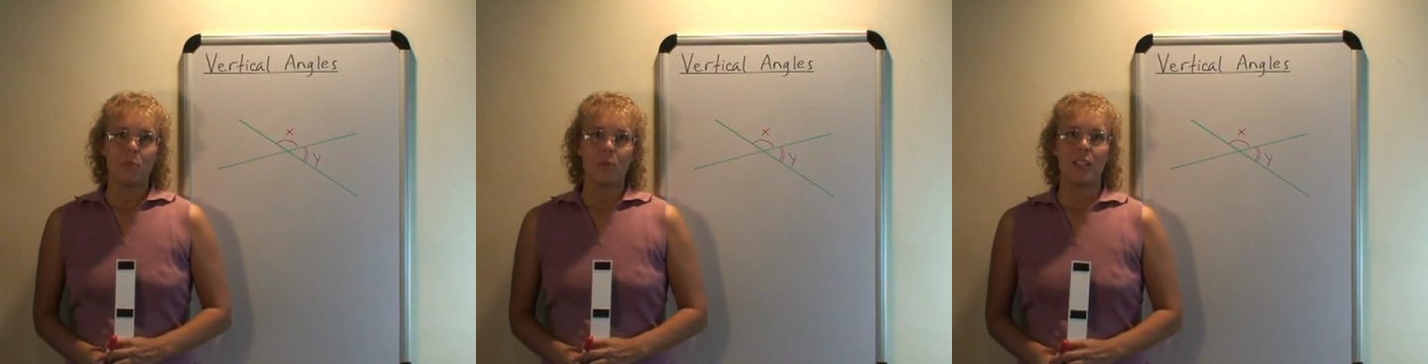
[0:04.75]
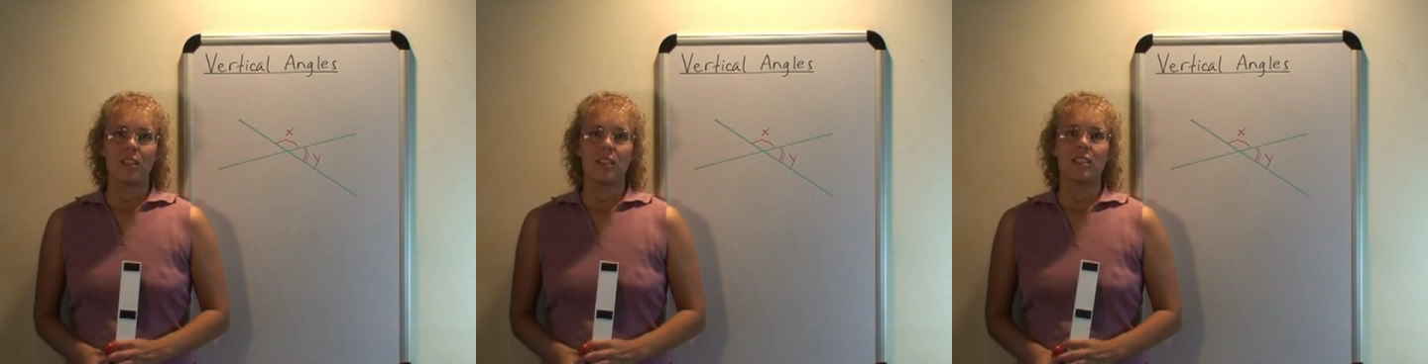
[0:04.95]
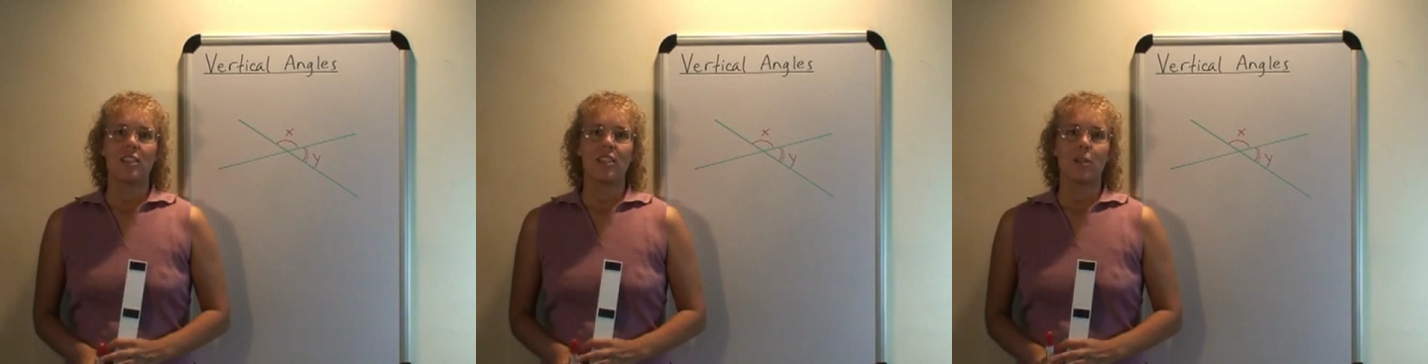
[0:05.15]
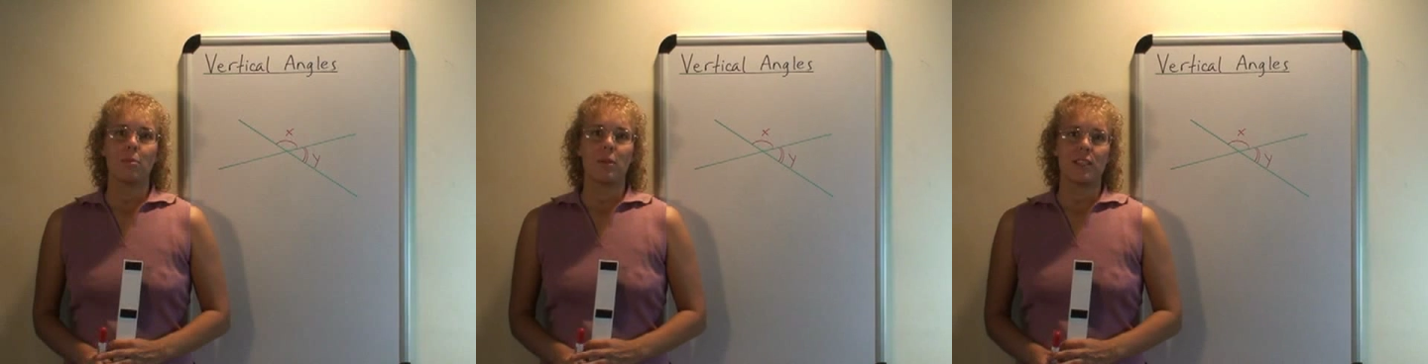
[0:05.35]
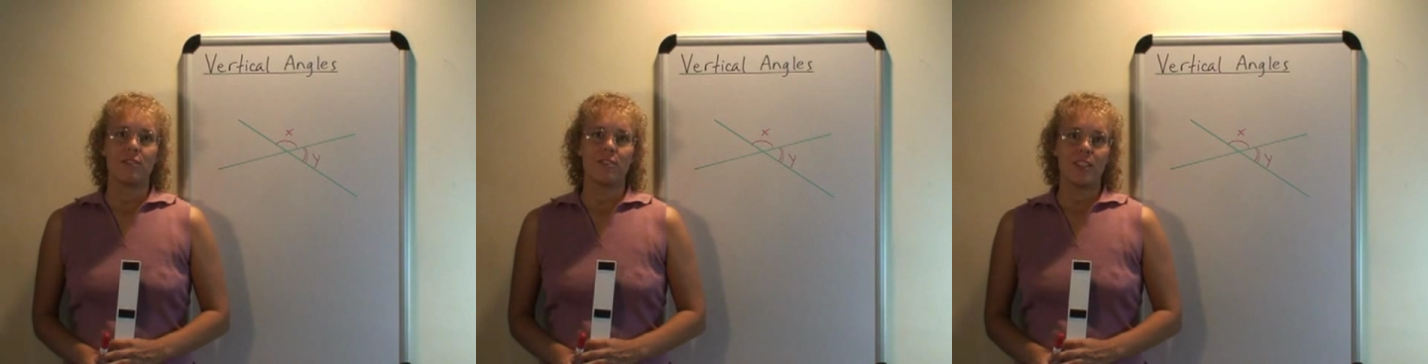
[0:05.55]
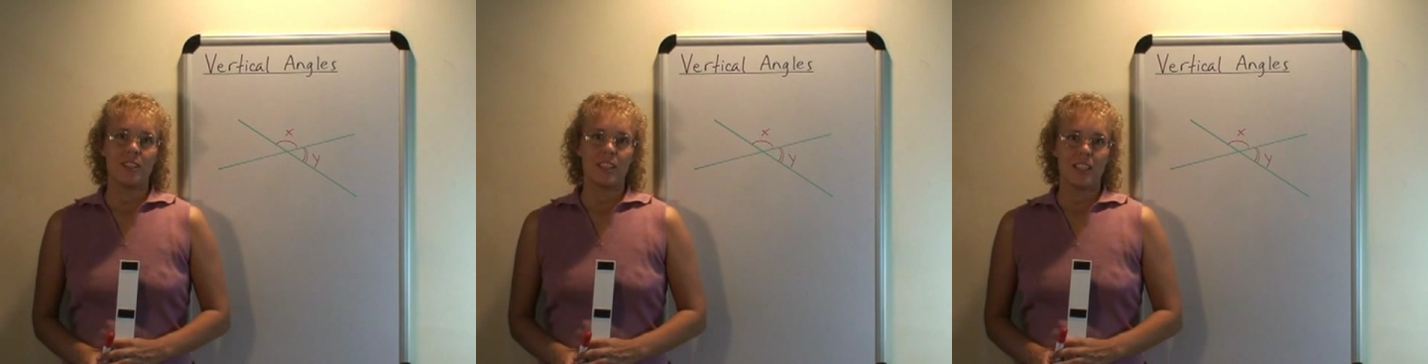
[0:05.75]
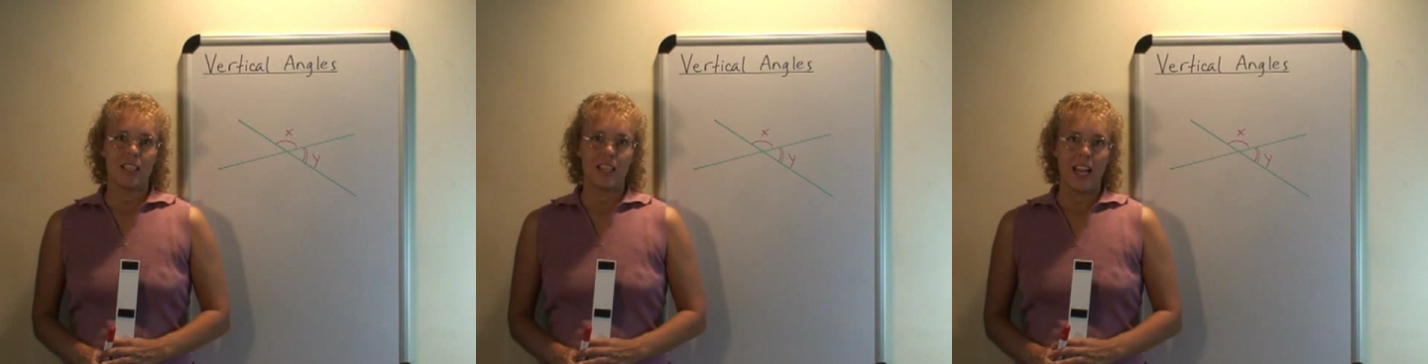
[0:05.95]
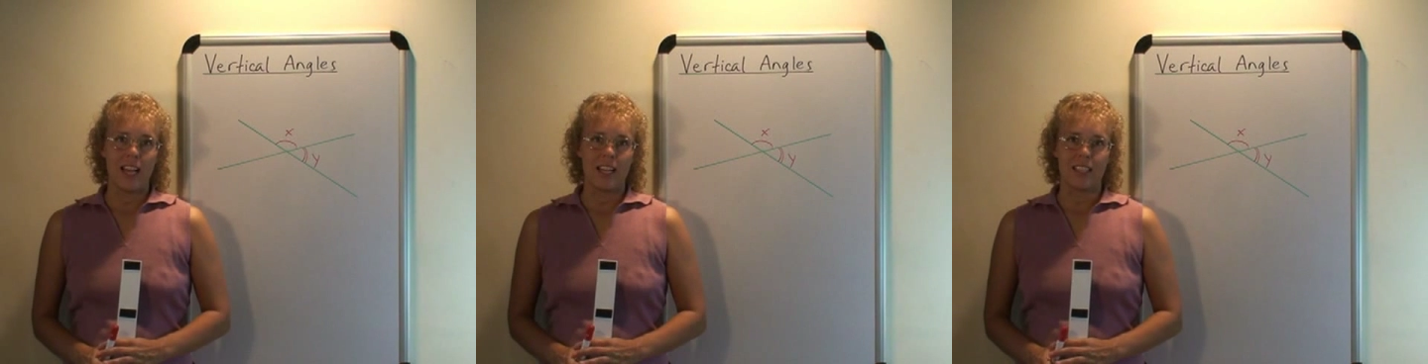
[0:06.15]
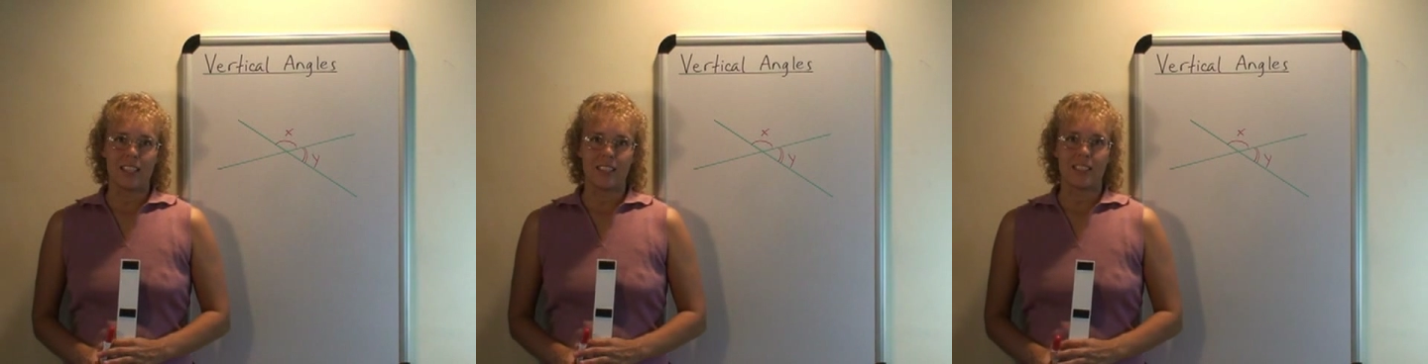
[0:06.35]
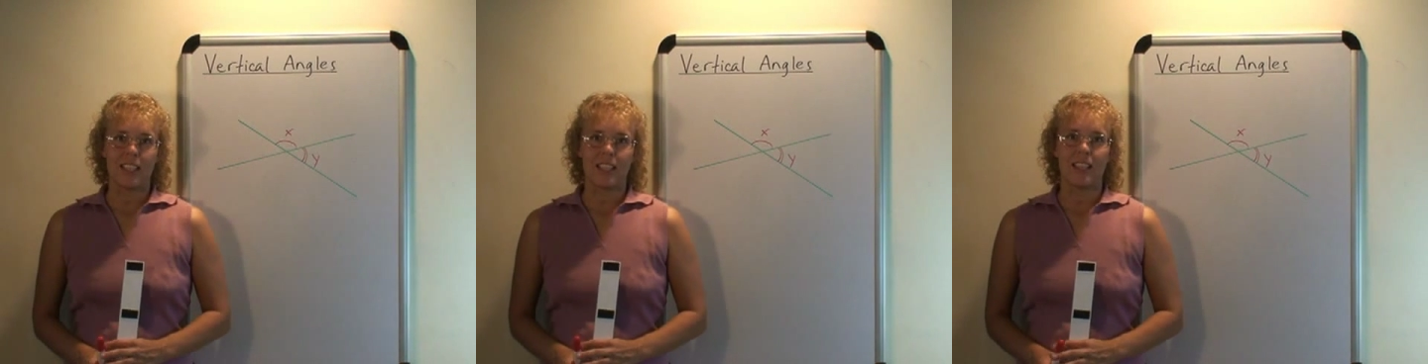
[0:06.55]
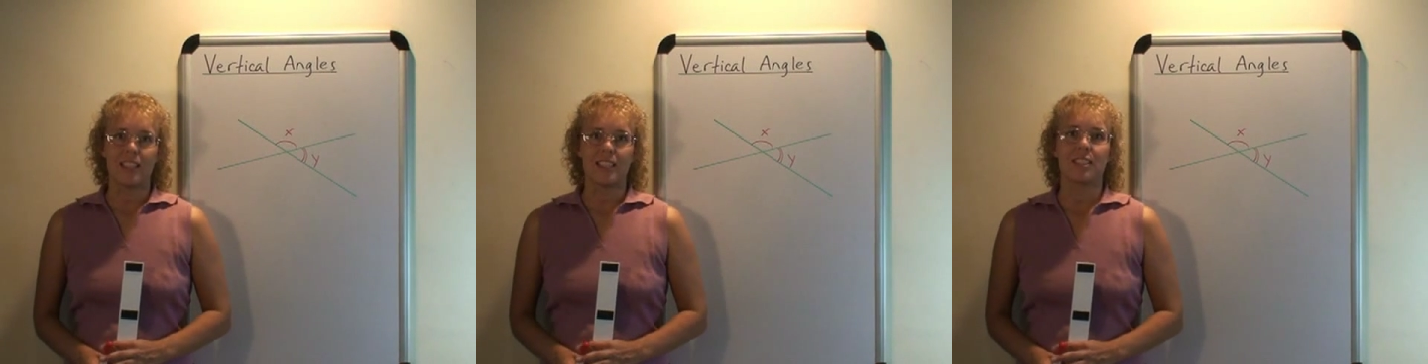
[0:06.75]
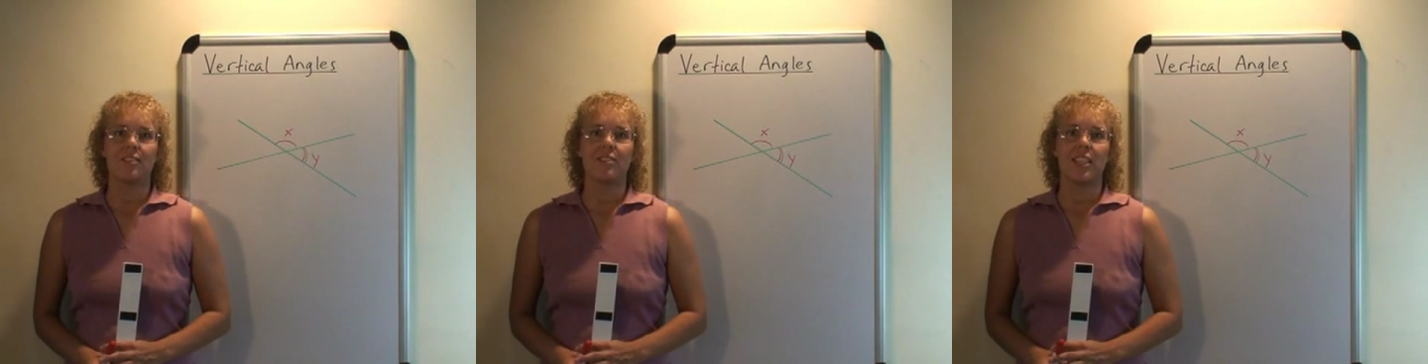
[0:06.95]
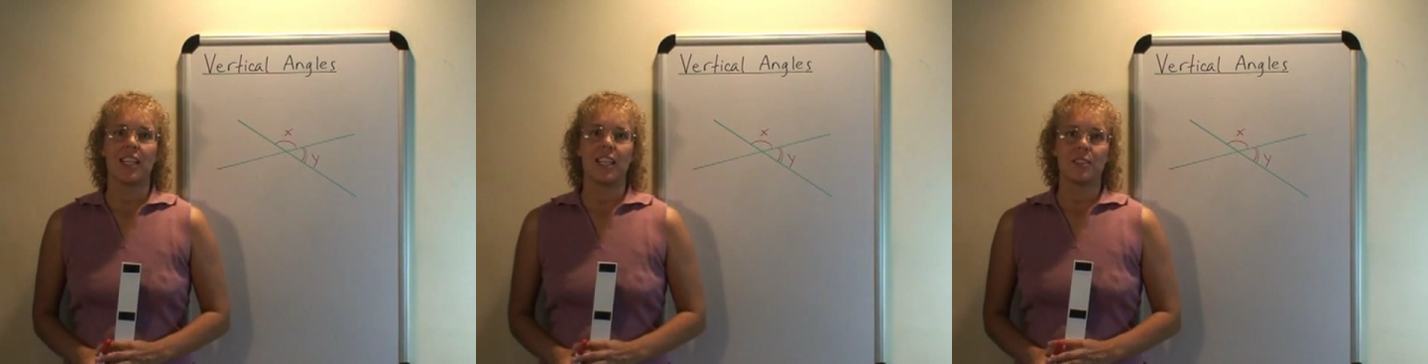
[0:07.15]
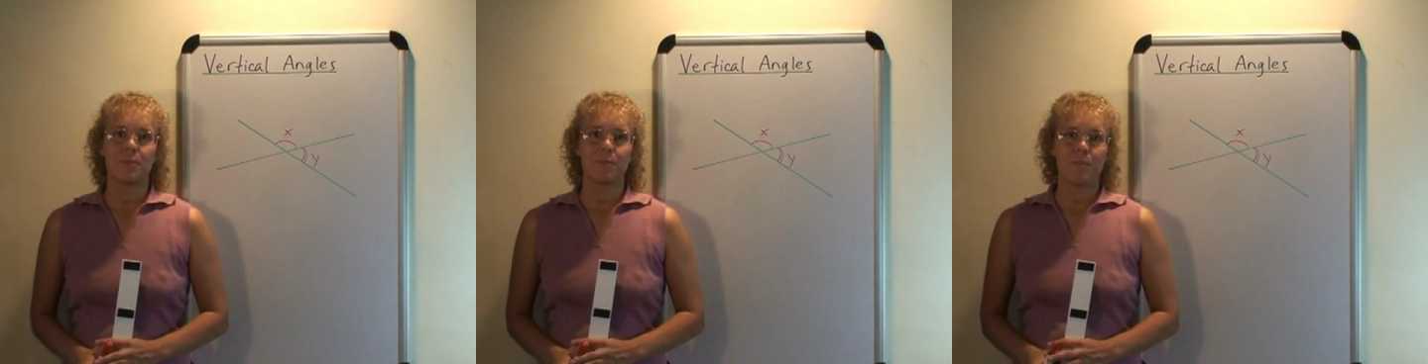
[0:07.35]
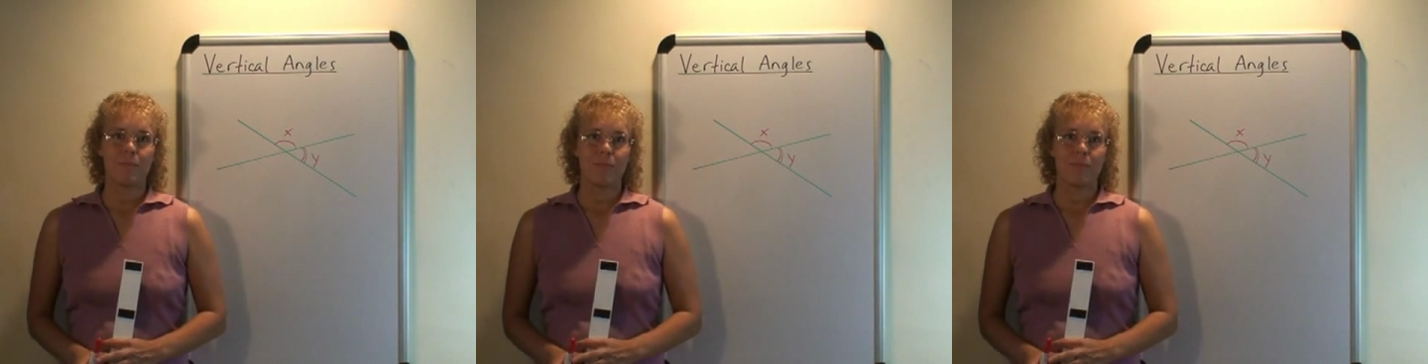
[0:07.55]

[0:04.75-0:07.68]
We're going to talk about vertical angles in this video.